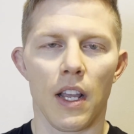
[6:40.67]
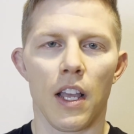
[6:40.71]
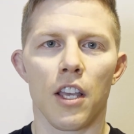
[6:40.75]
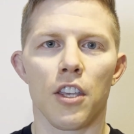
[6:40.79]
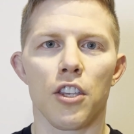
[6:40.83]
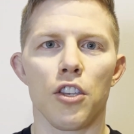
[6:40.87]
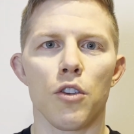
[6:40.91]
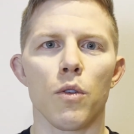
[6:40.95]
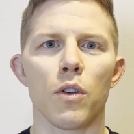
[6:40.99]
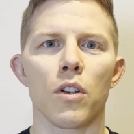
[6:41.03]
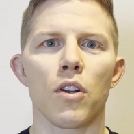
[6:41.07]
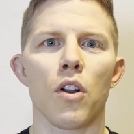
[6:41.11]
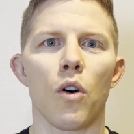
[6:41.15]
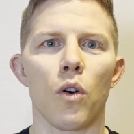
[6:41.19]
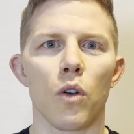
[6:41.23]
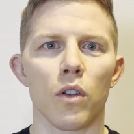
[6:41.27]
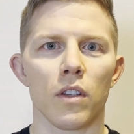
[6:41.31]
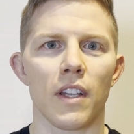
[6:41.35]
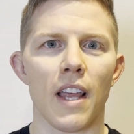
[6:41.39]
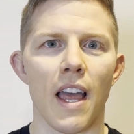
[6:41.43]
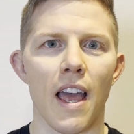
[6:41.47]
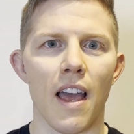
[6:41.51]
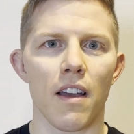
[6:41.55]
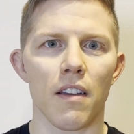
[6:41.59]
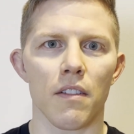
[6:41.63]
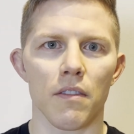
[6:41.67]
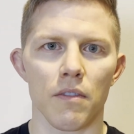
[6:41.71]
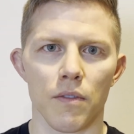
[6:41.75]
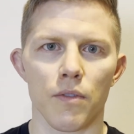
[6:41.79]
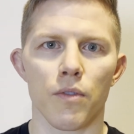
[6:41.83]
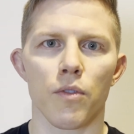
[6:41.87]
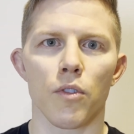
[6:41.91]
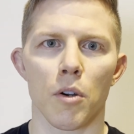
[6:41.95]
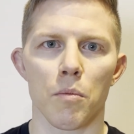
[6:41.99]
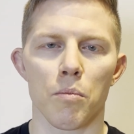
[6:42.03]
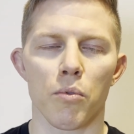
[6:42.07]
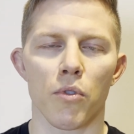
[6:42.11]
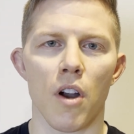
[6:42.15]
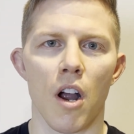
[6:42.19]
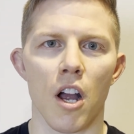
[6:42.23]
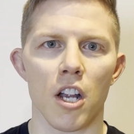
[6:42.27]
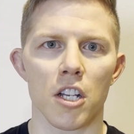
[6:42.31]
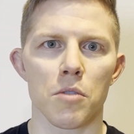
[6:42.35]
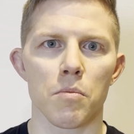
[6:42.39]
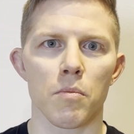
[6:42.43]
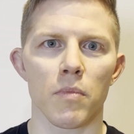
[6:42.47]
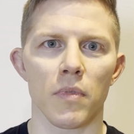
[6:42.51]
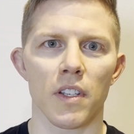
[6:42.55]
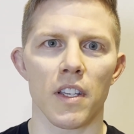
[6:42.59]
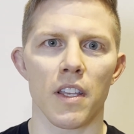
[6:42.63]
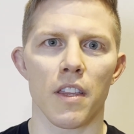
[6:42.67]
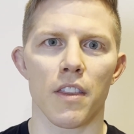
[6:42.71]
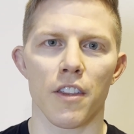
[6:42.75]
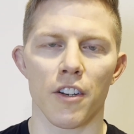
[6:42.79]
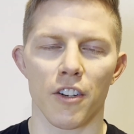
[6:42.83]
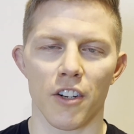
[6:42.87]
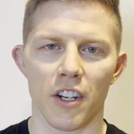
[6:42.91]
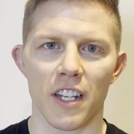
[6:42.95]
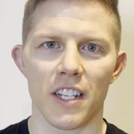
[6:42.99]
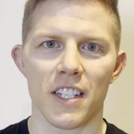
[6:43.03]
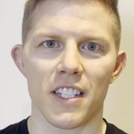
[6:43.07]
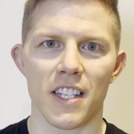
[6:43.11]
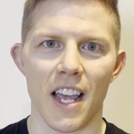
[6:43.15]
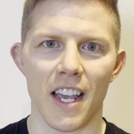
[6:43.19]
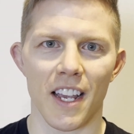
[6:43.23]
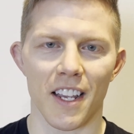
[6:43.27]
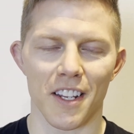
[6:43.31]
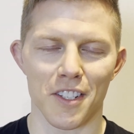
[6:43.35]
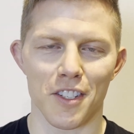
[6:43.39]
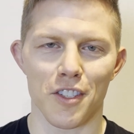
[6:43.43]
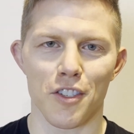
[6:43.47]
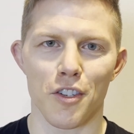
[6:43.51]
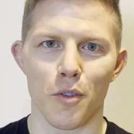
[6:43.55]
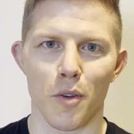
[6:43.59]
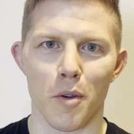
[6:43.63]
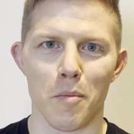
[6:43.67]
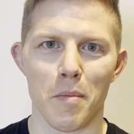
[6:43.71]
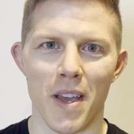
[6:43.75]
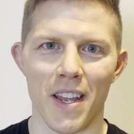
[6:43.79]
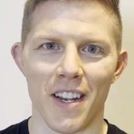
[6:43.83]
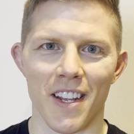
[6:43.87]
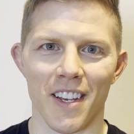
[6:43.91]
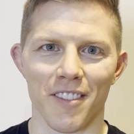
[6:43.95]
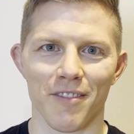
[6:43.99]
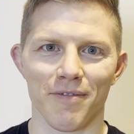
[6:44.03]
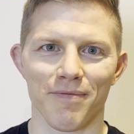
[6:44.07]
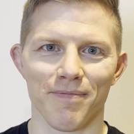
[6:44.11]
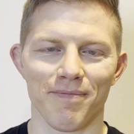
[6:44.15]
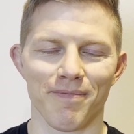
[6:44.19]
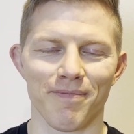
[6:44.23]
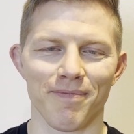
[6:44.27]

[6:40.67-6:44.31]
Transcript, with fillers: You would hold that for approximately 30 seconds to a minute.